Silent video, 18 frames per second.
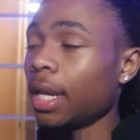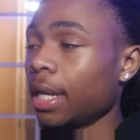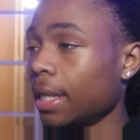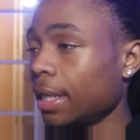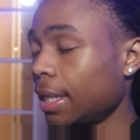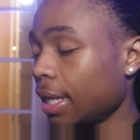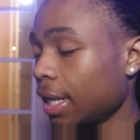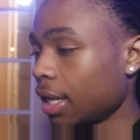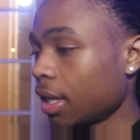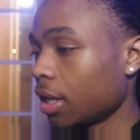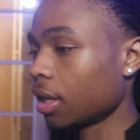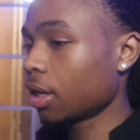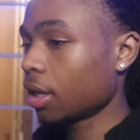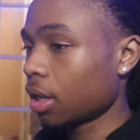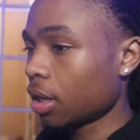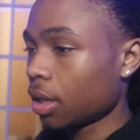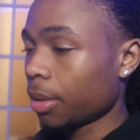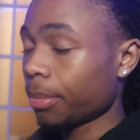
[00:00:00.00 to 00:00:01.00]
And then
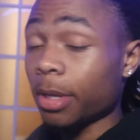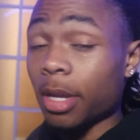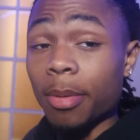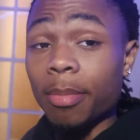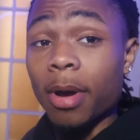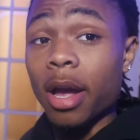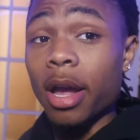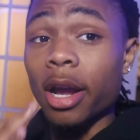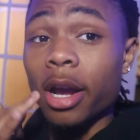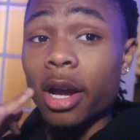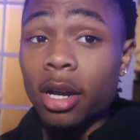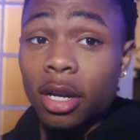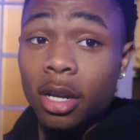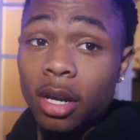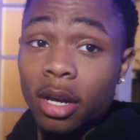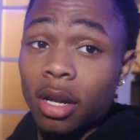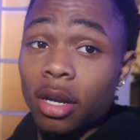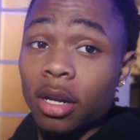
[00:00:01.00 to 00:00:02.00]
uh, I'm getting my hair
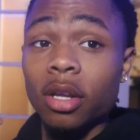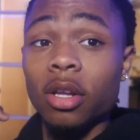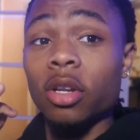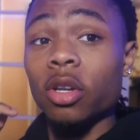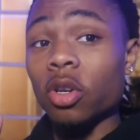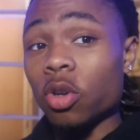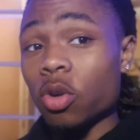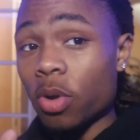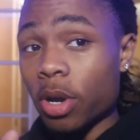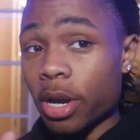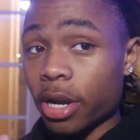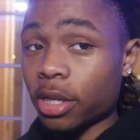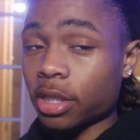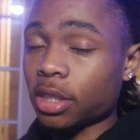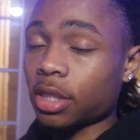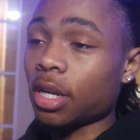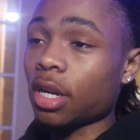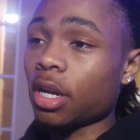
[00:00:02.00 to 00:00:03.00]
done, new
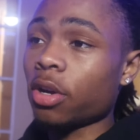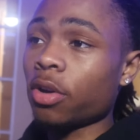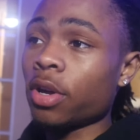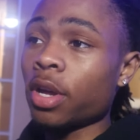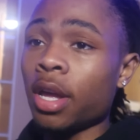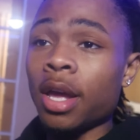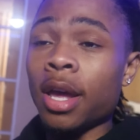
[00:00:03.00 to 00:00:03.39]
hairstyle,